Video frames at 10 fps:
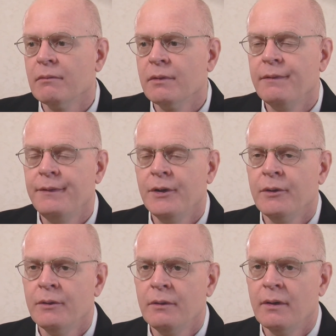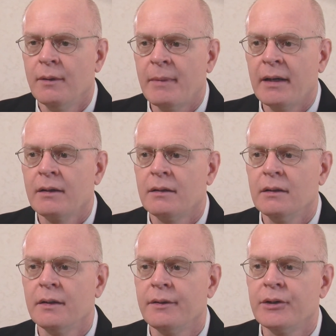reviewed the medical
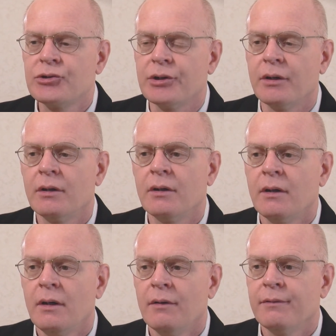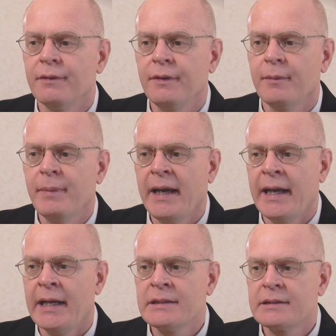literature for the
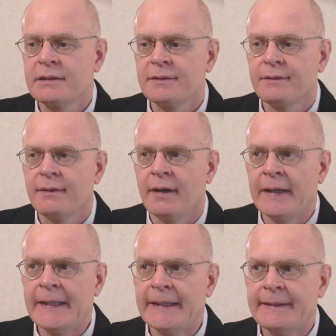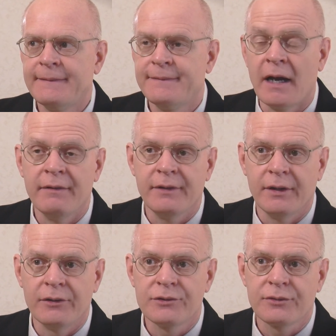past uh, five
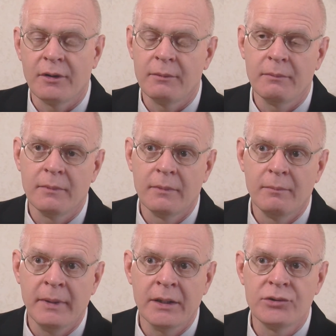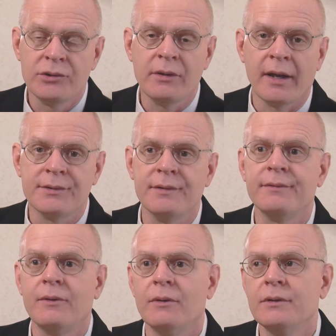years, from mid
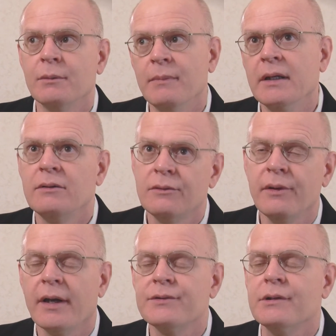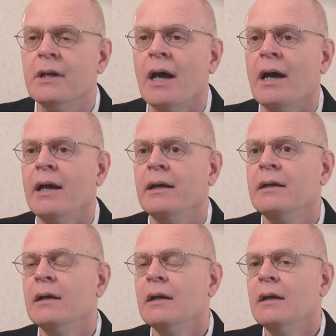2004 to mid
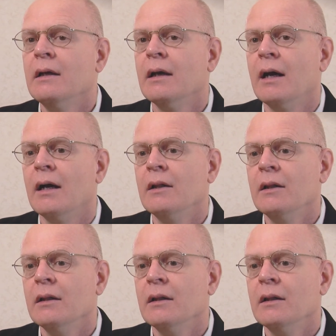2009, uh,